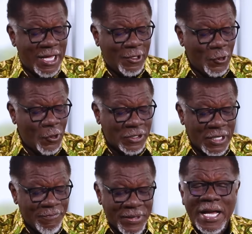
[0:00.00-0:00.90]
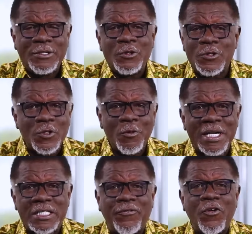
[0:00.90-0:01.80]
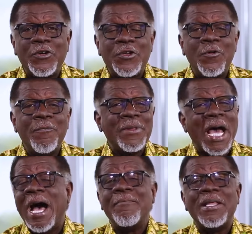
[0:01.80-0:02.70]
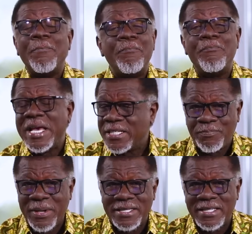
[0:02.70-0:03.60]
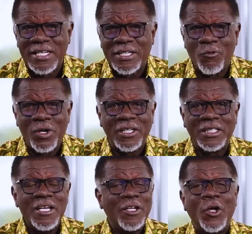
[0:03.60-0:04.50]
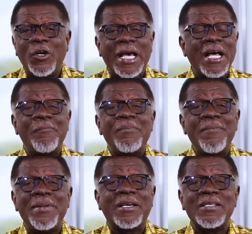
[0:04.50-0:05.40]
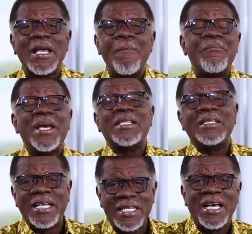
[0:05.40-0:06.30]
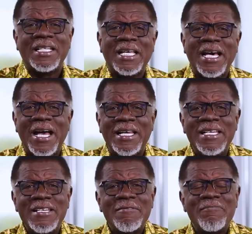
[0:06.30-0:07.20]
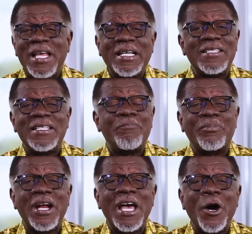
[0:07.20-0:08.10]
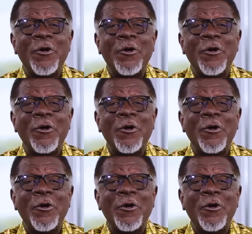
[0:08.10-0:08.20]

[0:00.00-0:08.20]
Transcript: Lord, I do so much for you. I'm the best person in the world. Lord, help me because I'm better than the other guy. That's the prayer